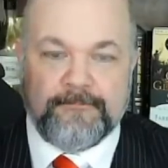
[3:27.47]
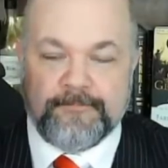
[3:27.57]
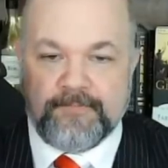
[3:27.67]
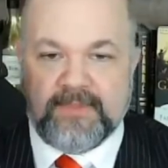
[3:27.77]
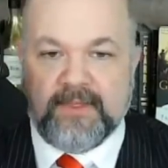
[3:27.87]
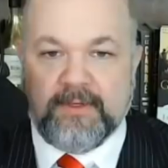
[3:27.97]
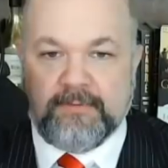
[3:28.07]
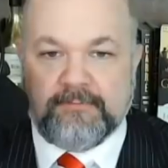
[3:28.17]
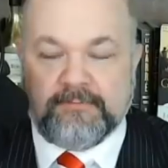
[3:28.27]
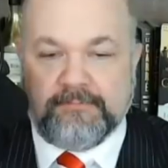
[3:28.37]

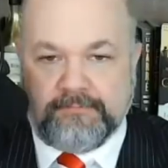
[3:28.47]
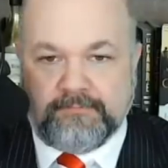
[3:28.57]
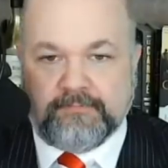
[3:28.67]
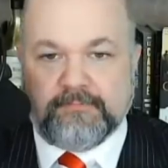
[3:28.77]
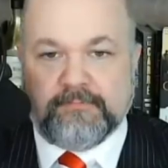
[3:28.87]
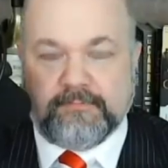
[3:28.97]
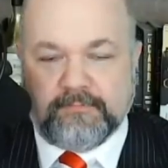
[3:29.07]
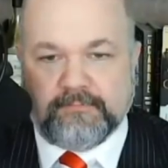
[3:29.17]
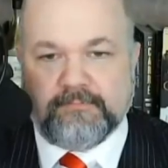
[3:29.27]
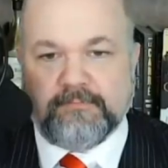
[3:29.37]

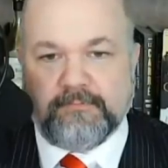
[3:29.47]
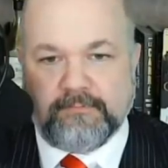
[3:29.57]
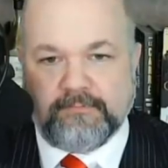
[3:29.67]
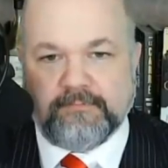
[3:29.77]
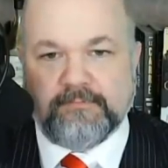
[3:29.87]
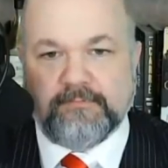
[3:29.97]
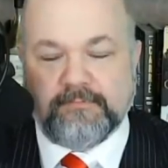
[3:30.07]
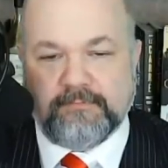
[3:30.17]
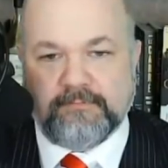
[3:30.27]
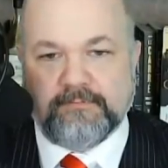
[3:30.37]

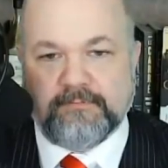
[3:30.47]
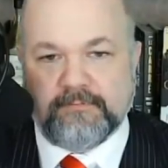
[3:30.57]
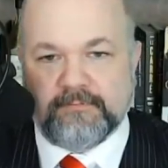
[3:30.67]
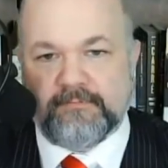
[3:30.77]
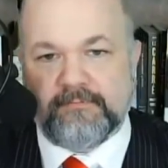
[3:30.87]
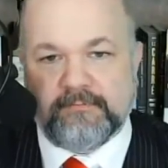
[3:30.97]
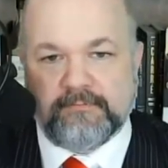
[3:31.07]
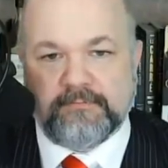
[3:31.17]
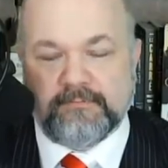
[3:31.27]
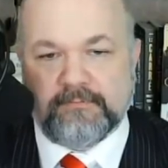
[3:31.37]

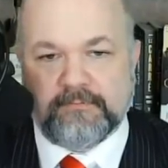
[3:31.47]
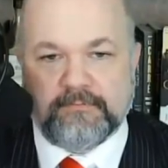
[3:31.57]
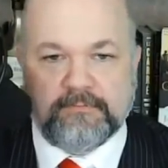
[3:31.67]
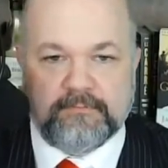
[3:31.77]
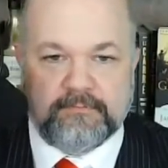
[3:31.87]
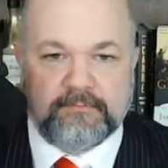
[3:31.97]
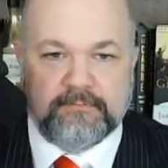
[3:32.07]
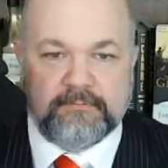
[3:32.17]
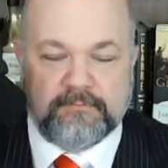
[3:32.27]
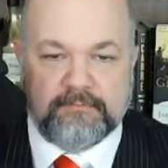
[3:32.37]

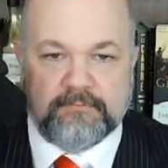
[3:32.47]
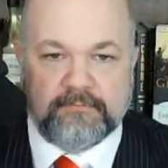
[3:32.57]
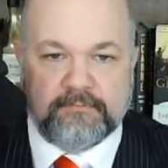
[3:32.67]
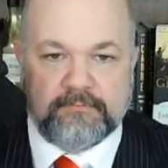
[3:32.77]
(silent)